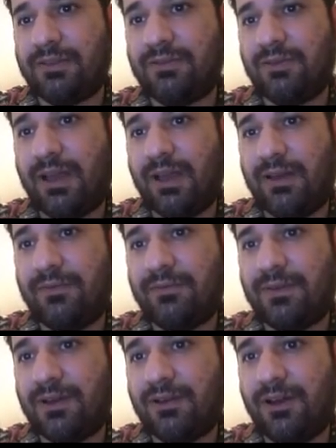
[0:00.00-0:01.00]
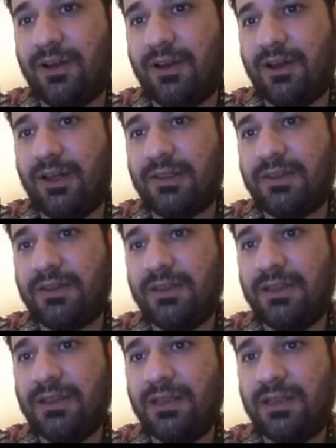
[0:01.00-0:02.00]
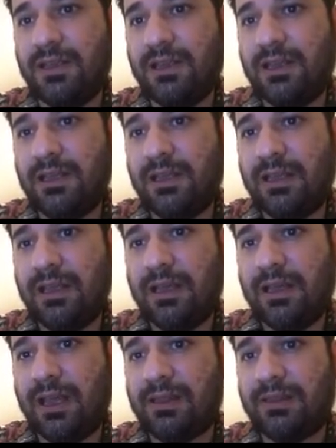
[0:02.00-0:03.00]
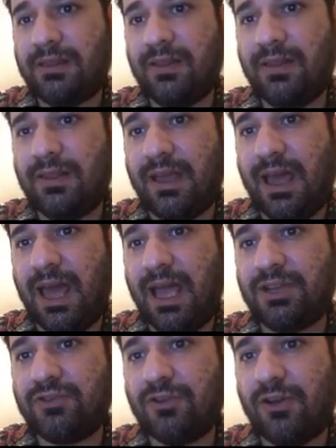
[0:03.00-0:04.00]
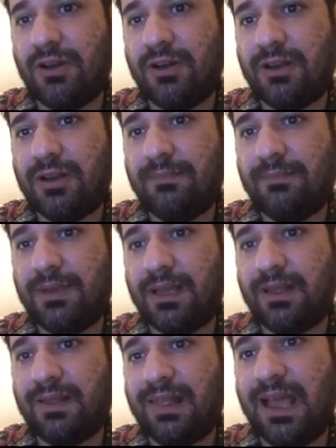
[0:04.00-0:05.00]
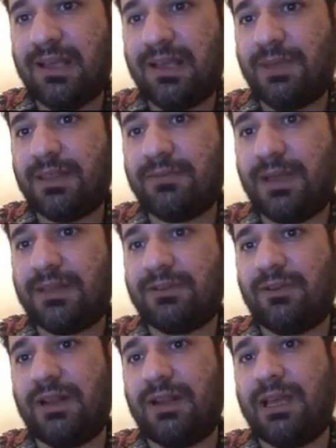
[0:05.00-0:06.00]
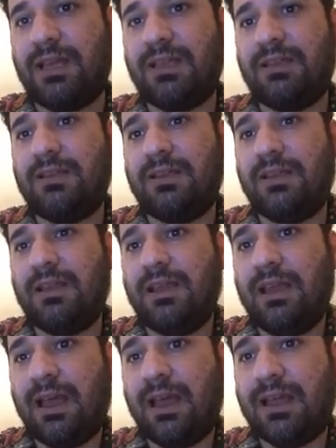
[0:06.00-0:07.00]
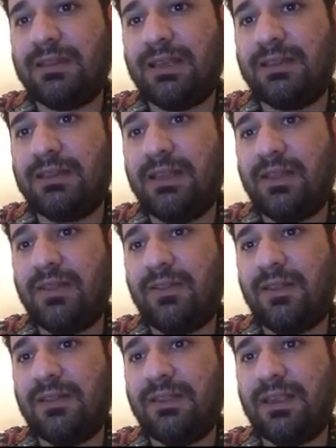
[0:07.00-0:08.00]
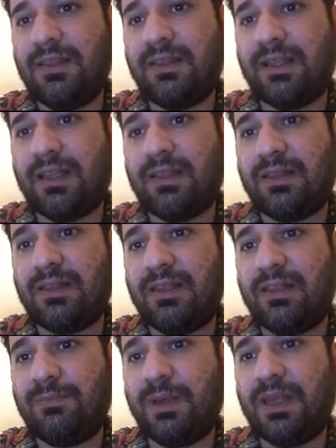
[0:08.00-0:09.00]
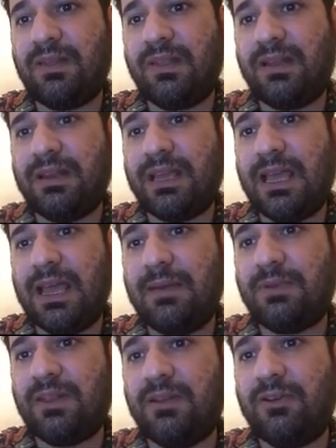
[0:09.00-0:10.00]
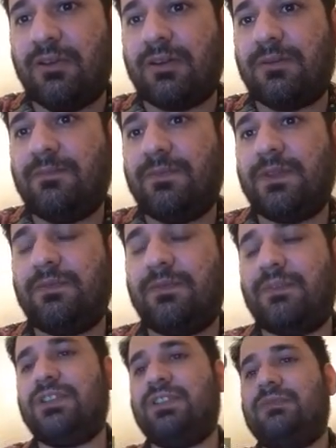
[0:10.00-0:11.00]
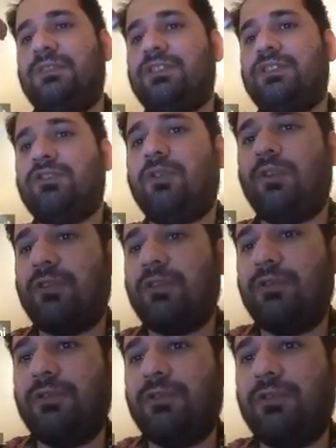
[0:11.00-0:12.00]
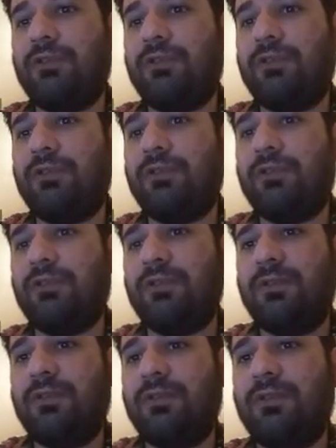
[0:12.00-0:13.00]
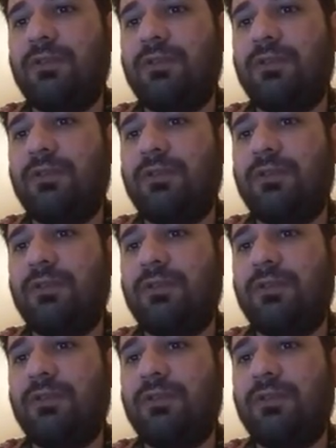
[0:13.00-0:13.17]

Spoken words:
You have a cut, and this is the actual exact mathematical A, and then this distance is basically epsilon, which goes to limit